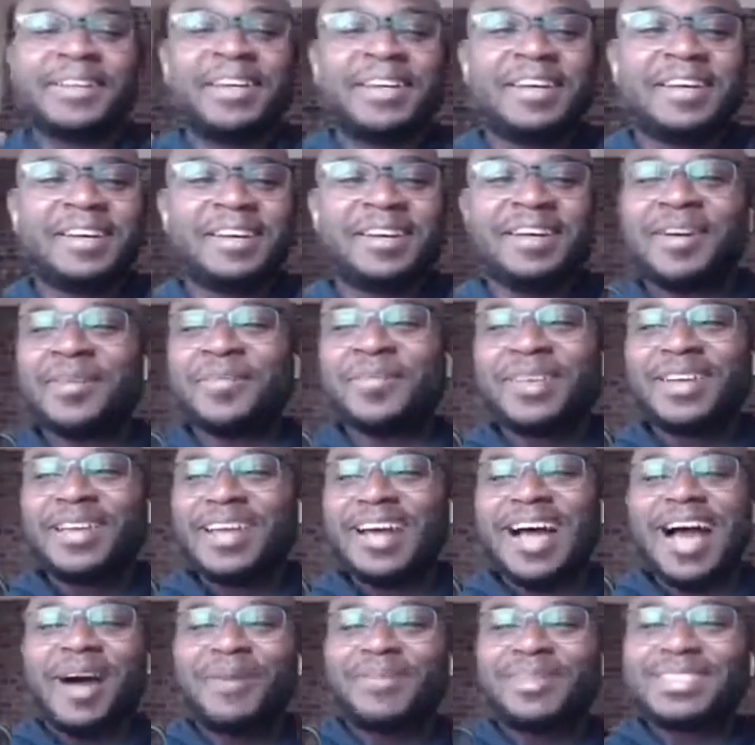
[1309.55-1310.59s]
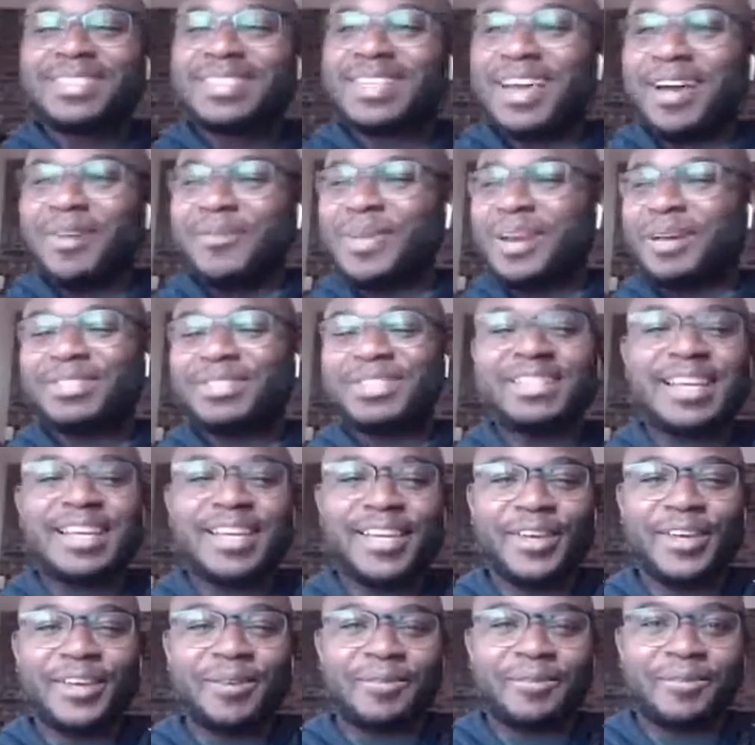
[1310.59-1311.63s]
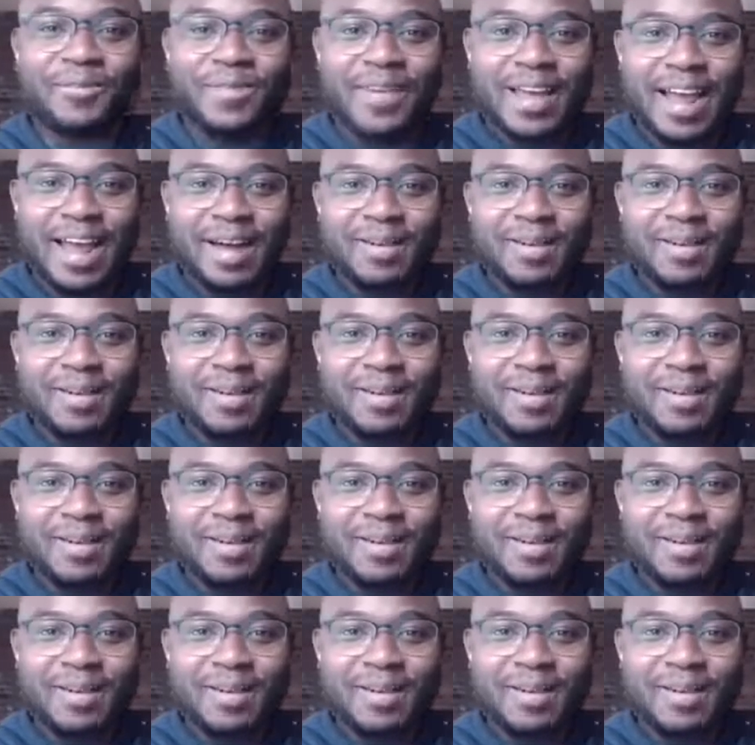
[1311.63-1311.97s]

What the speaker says: I was just like you, right?